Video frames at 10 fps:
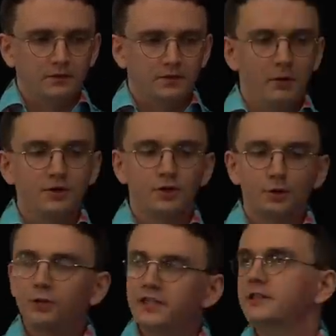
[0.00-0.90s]
The most
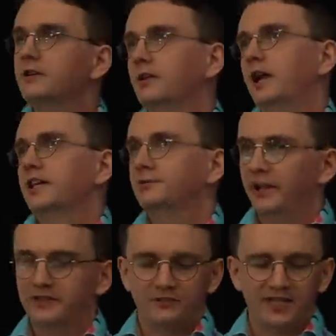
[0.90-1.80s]
critical
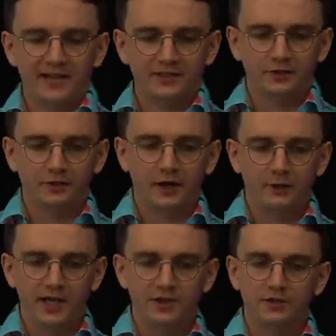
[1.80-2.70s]
aspect of tactical
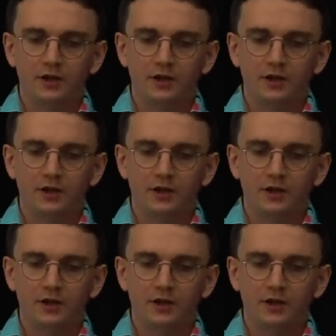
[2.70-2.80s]
cohesion,